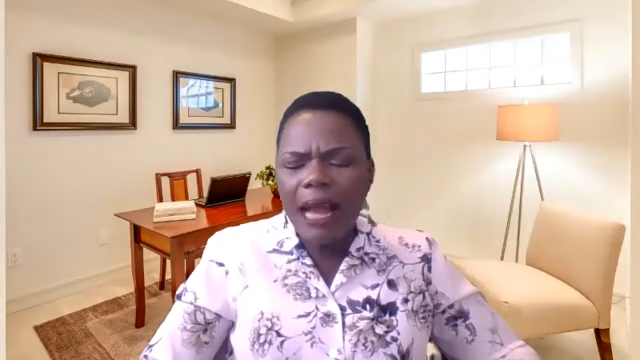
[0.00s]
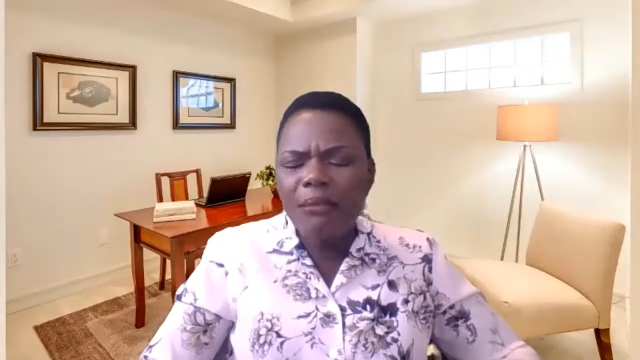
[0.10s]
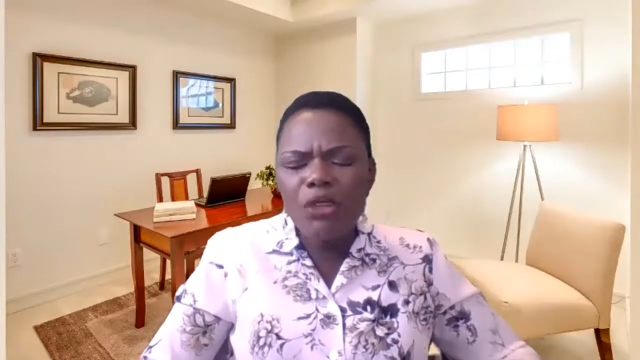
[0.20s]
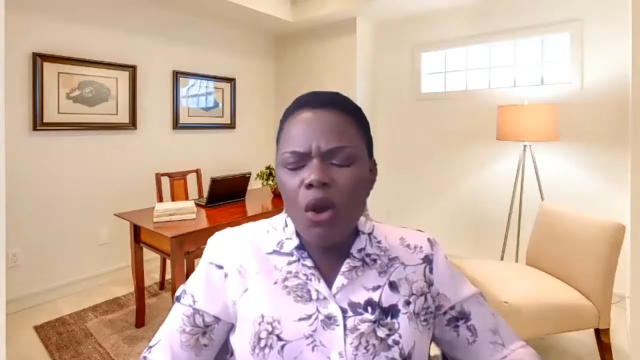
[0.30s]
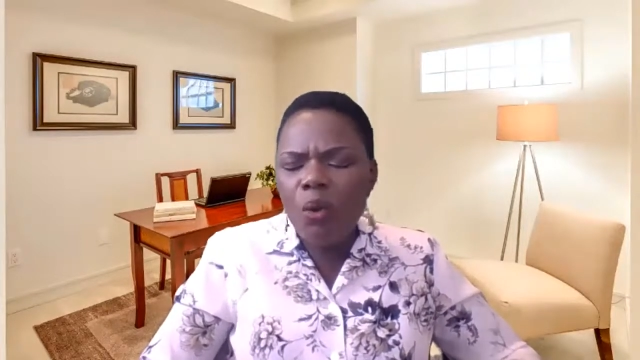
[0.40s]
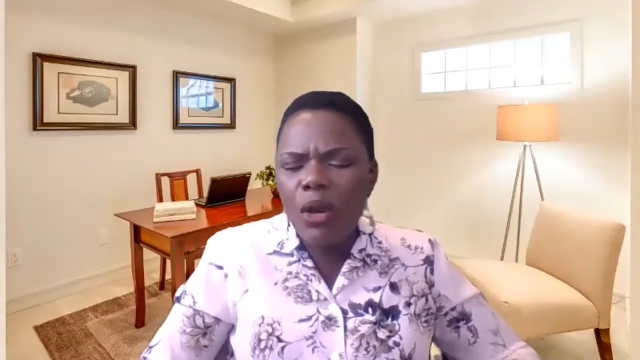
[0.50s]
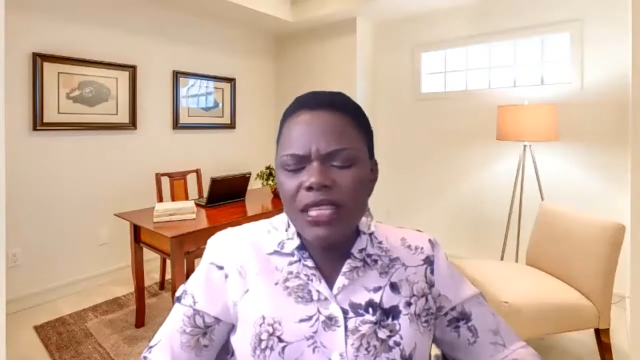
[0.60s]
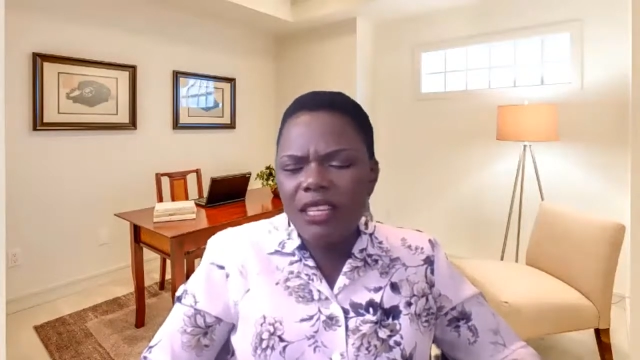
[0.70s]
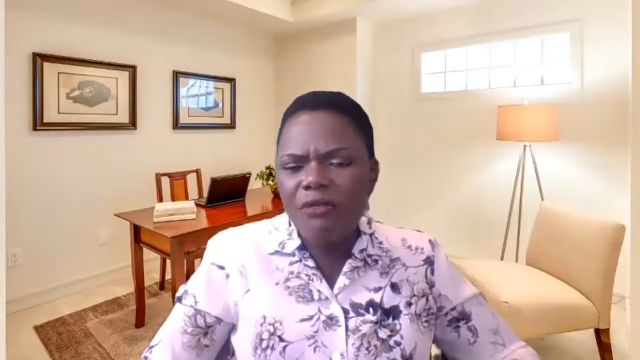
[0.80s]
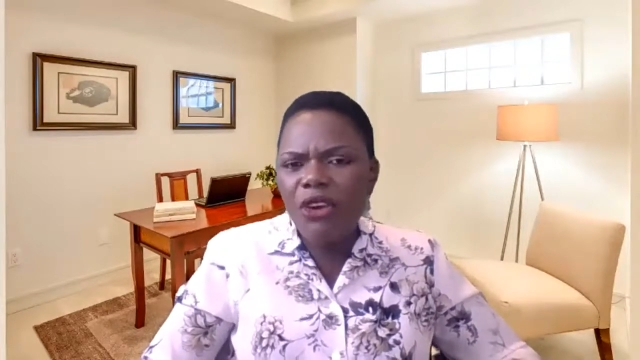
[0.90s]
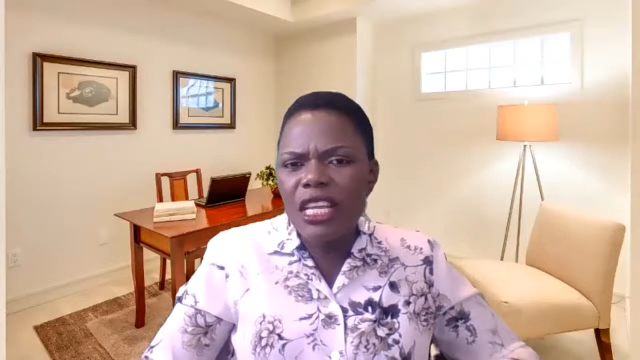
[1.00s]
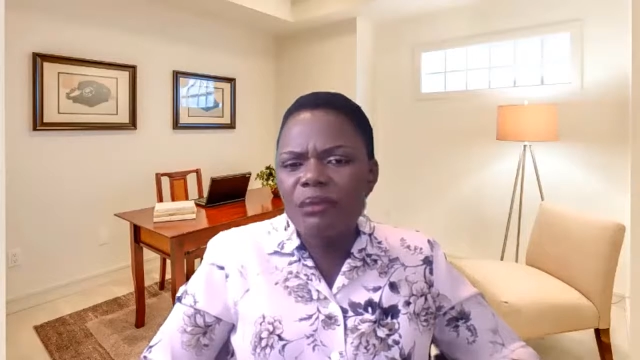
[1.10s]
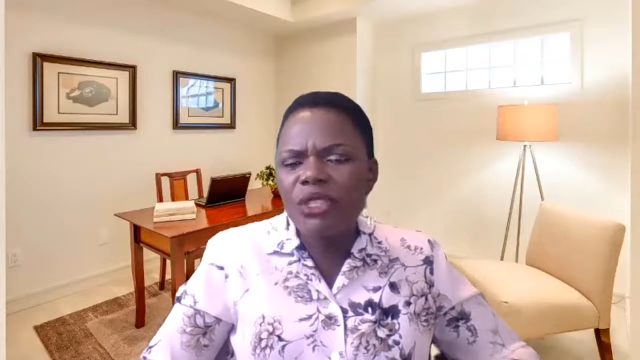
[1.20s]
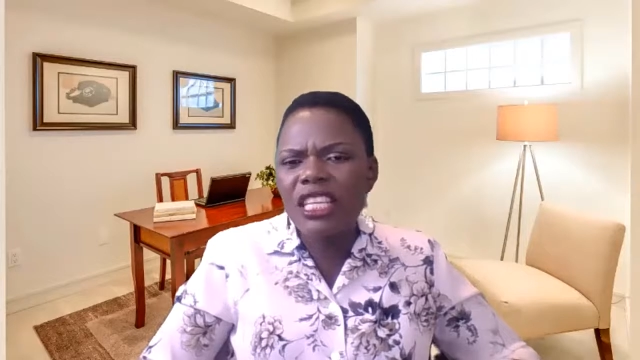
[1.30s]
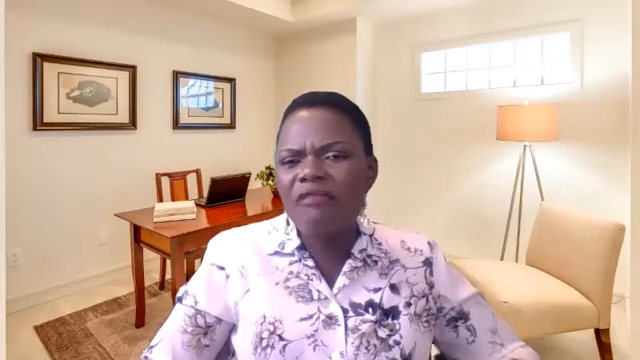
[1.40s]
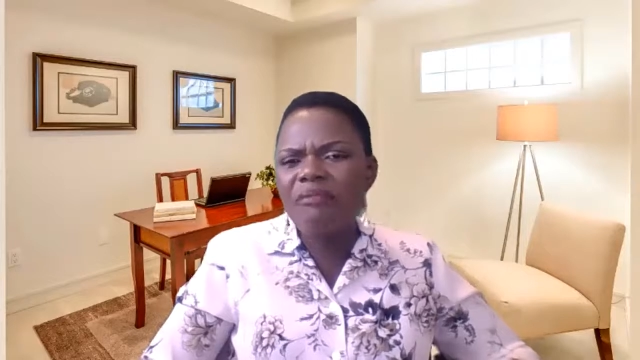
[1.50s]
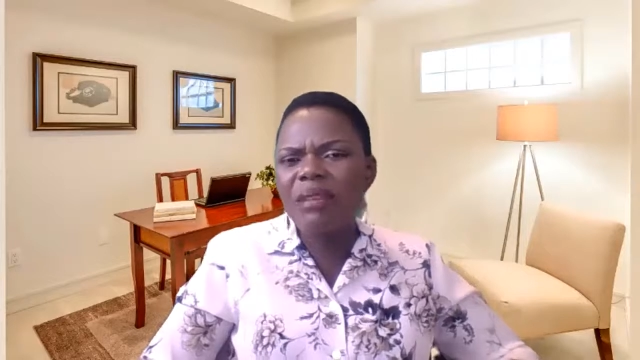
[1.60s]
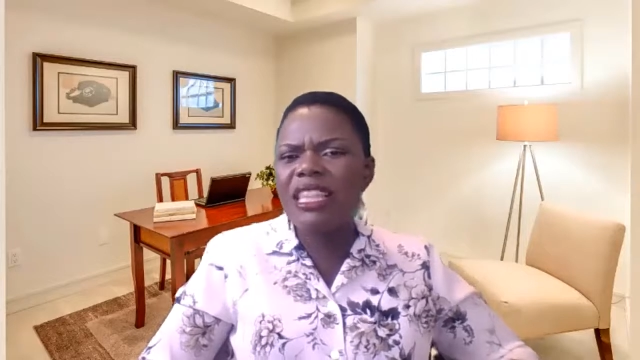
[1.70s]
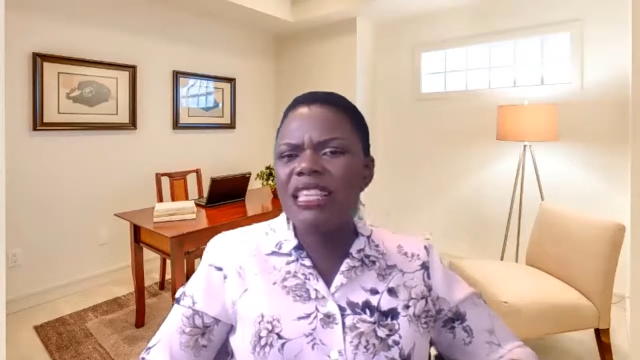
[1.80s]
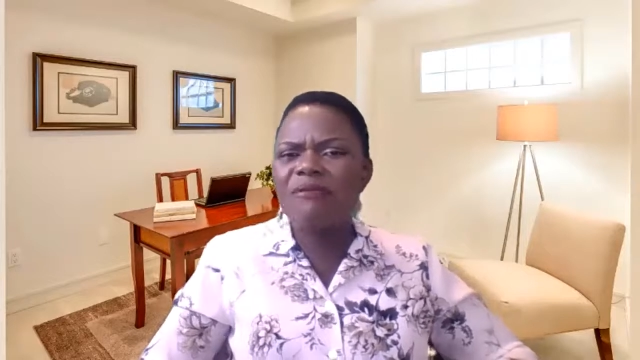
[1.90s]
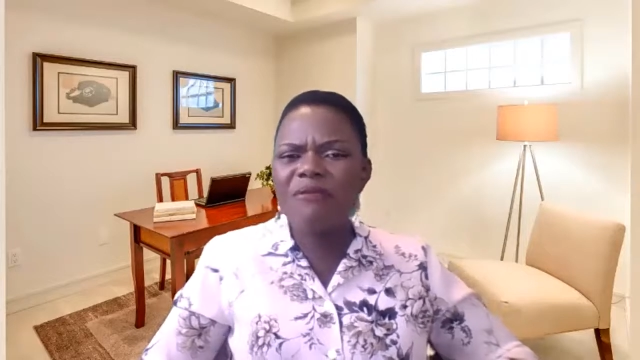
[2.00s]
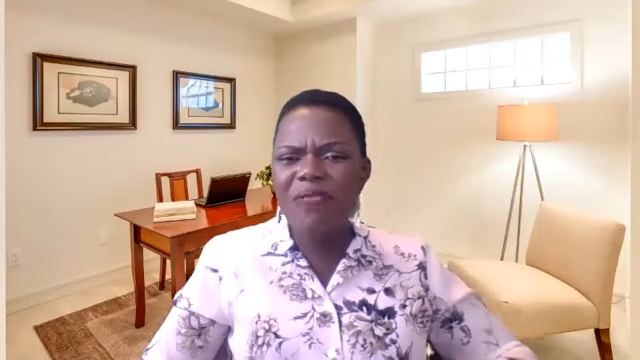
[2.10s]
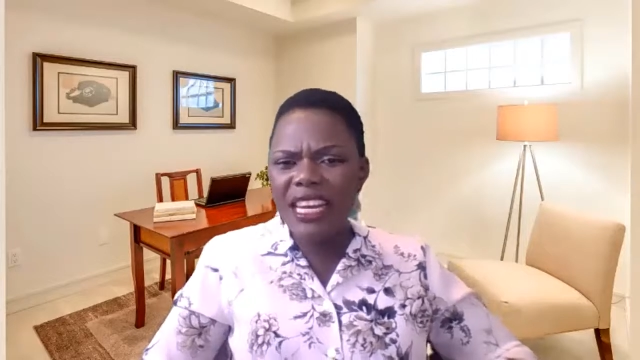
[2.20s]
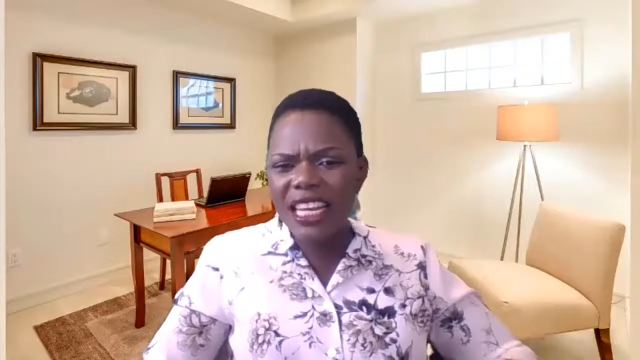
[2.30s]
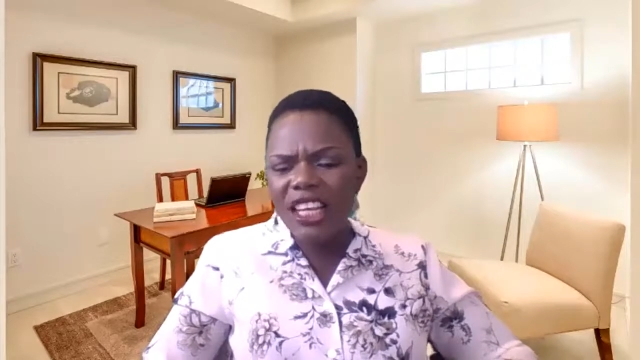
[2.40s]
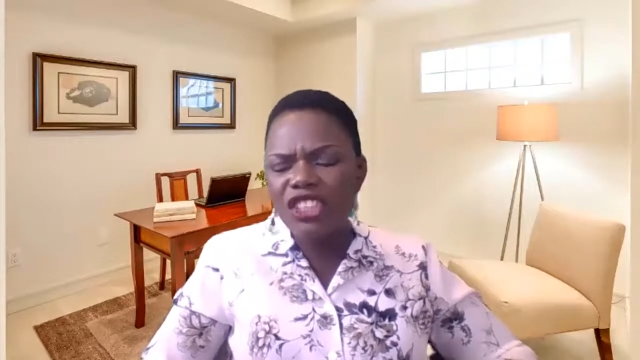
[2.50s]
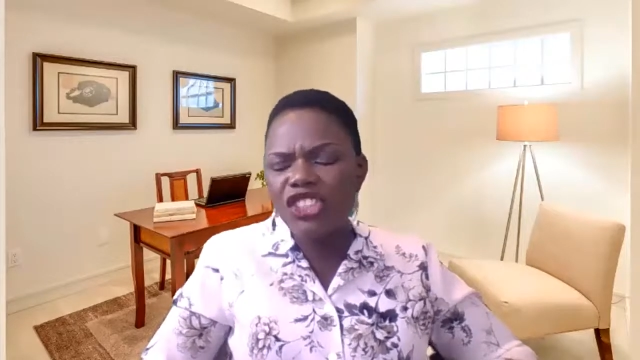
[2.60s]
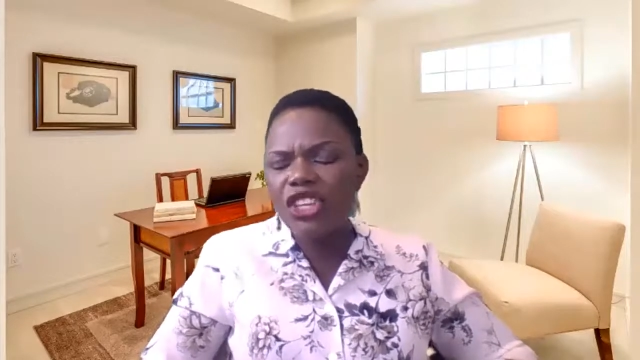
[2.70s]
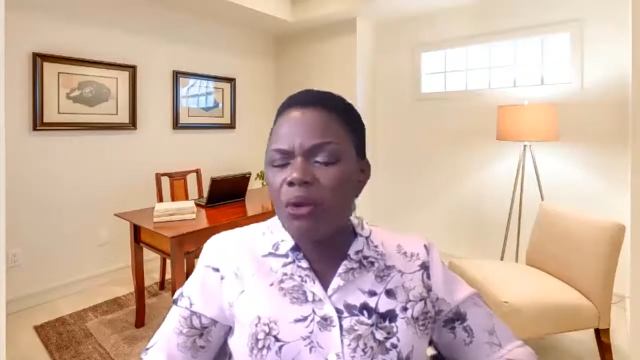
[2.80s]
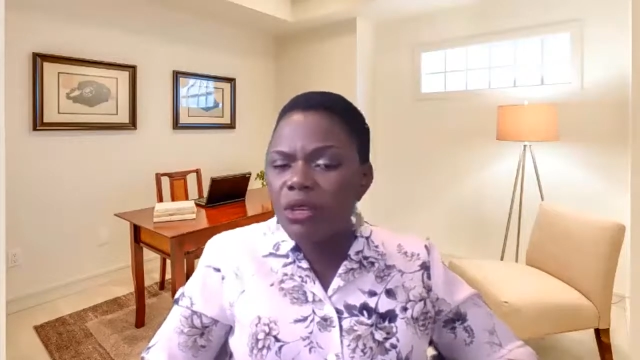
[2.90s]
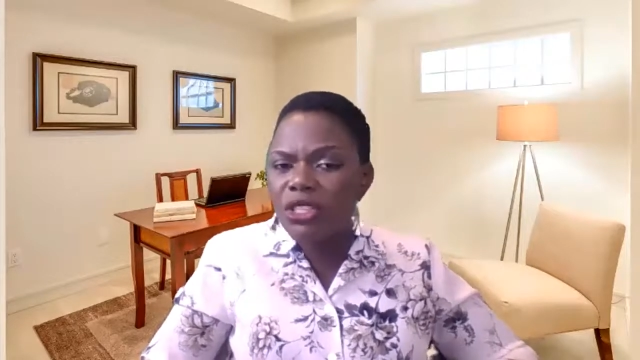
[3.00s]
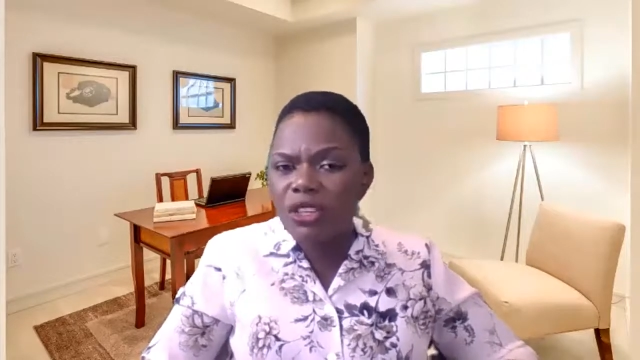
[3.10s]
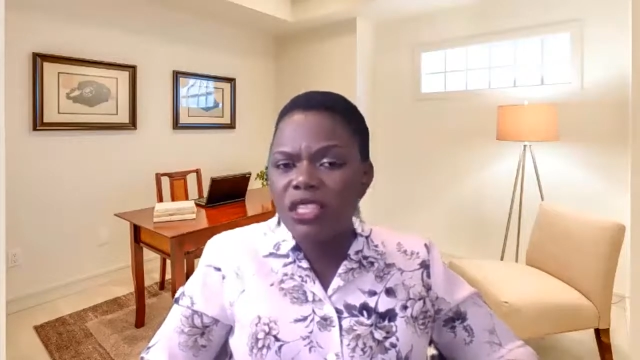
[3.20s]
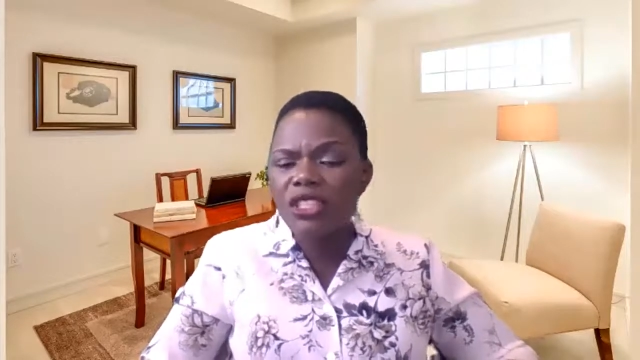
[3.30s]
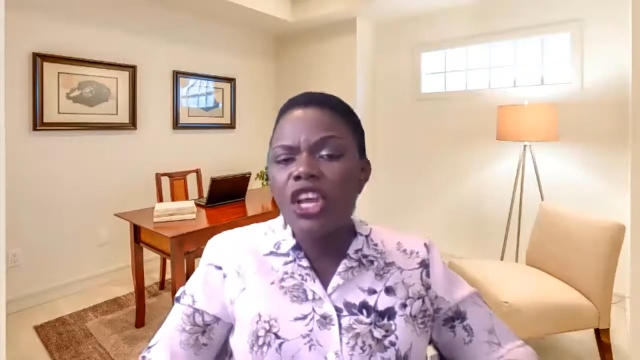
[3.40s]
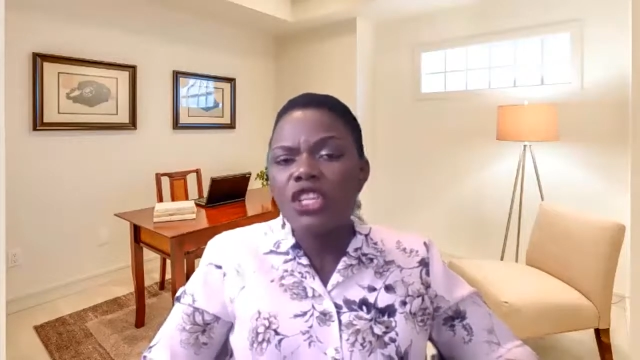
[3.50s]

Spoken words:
But I'm not waiting for him to give me the financial resources